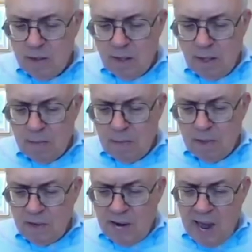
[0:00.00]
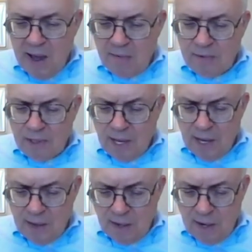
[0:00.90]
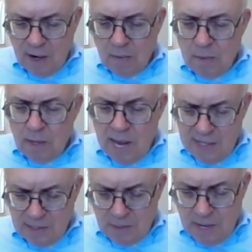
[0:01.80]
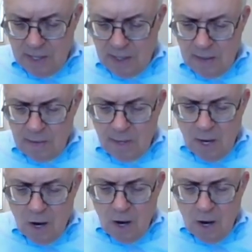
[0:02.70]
the month and a half delay there estimated mm-hmm.